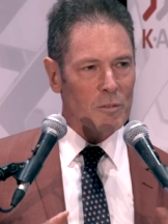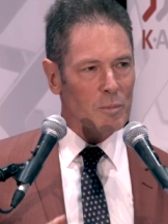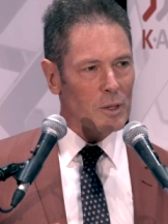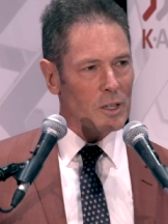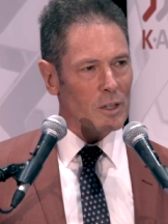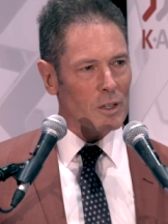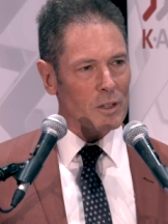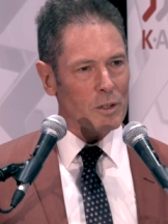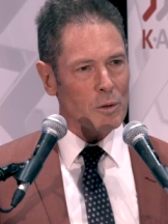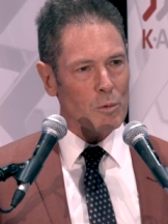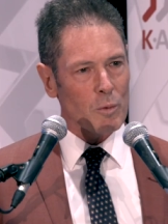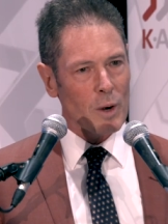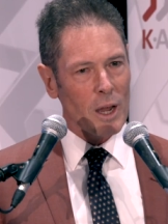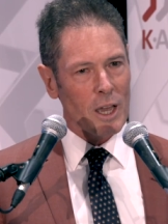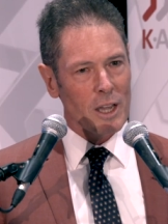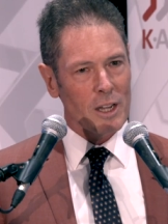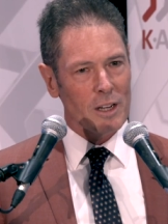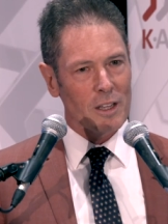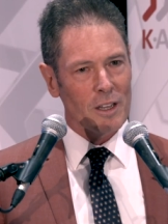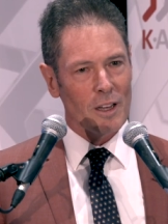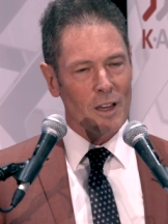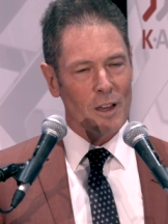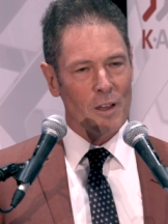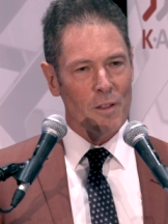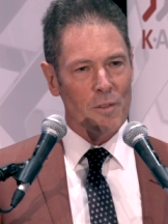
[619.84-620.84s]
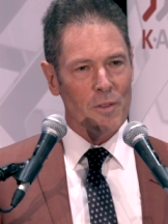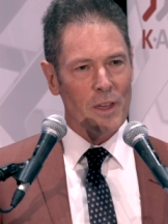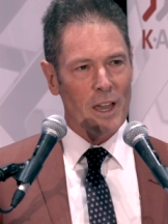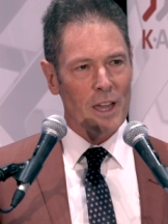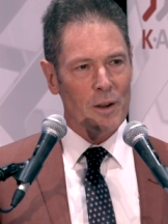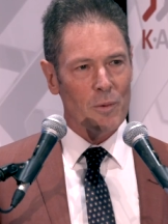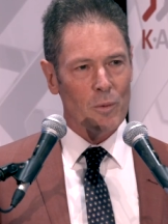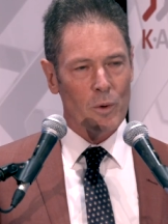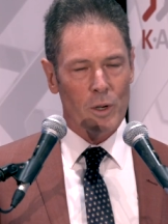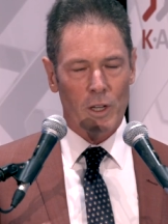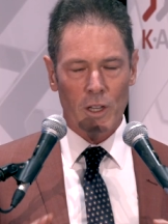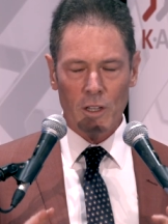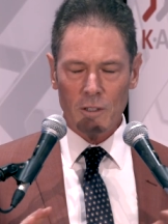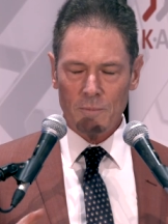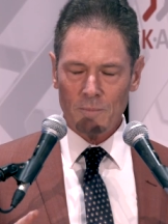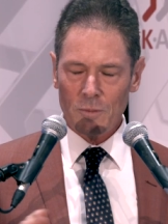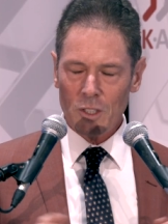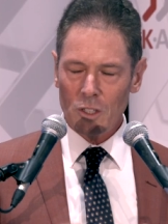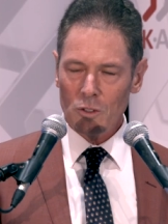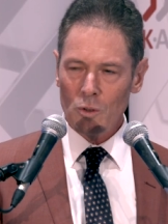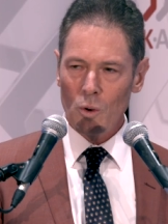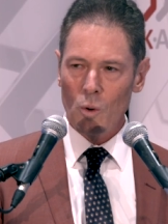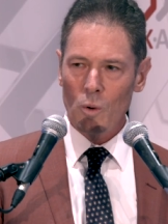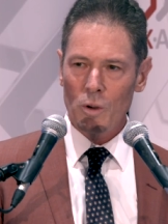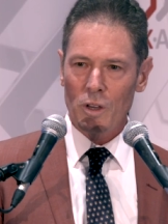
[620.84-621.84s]
I'd been on the radio that week
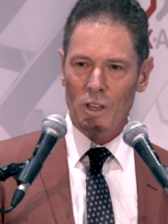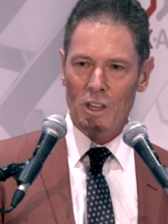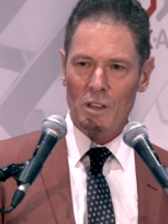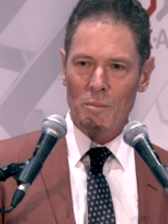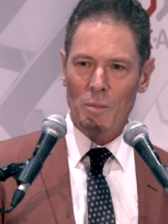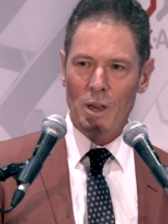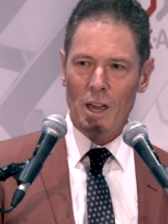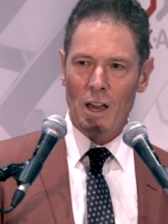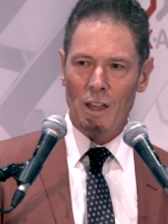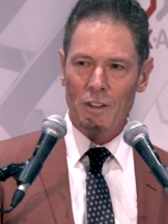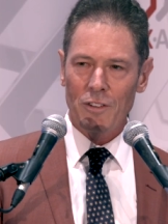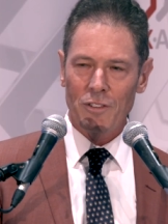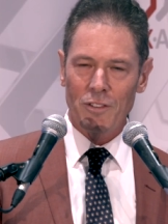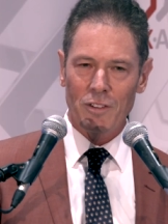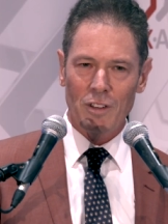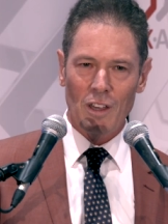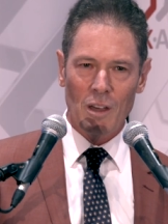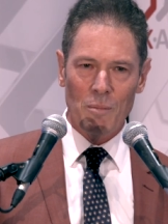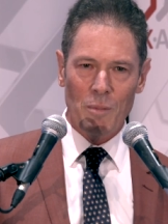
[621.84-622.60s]
talking about uh,